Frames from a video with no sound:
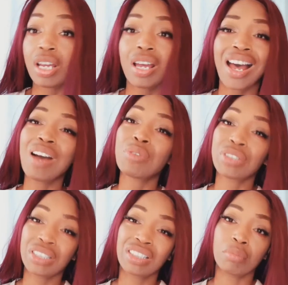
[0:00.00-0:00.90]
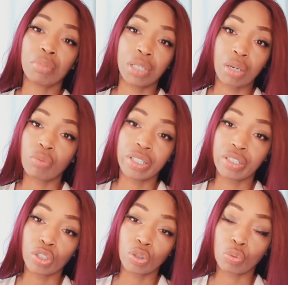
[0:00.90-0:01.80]
I was thin, but I wasn't
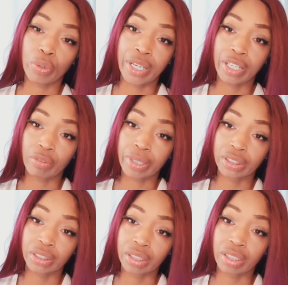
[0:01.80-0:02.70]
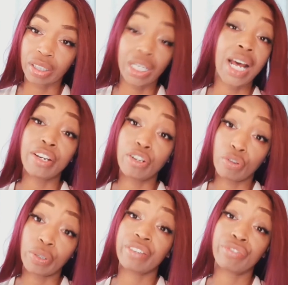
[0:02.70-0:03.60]
no anorexic thin. I know
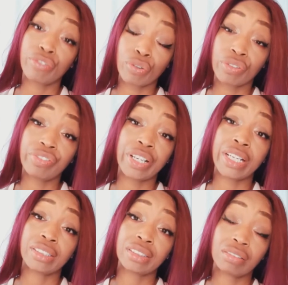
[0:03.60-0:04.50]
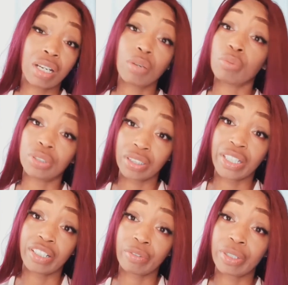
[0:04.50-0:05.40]
that for a fact. I wasn't
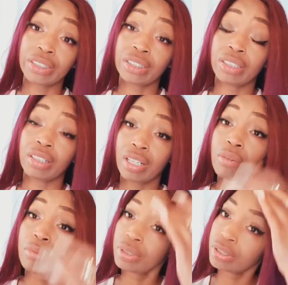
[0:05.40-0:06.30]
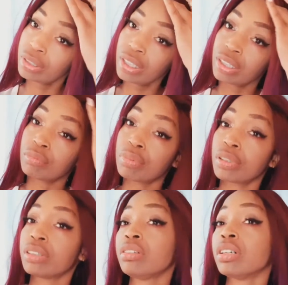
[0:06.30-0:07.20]
anorexic thin. I was thin,
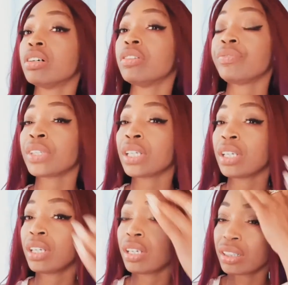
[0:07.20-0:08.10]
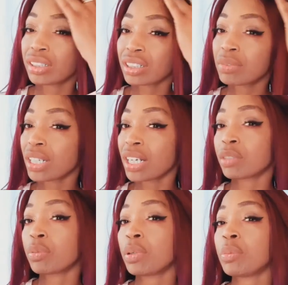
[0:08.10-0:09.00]
but sometimes
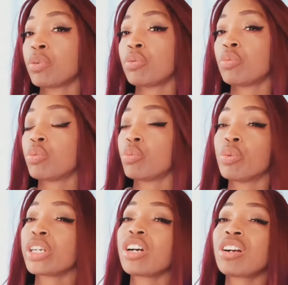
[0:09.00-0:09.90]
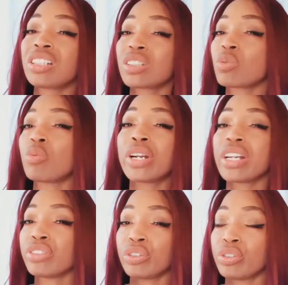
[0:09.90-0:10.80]
people, regardless of
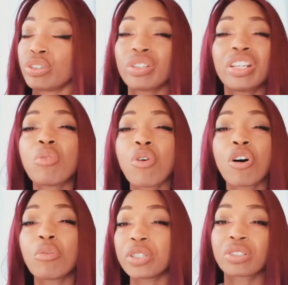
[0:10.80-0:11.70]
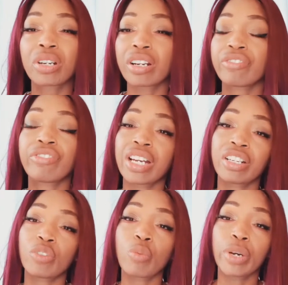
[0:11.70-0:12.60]
whatever you do, they will always try to find
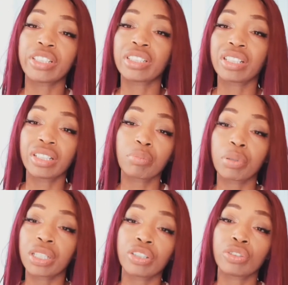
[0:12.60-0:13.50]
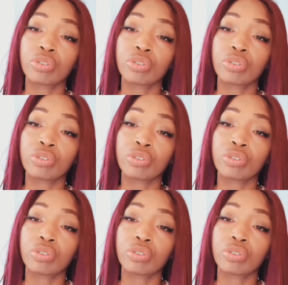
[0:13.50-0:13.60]
a way to nitpick you.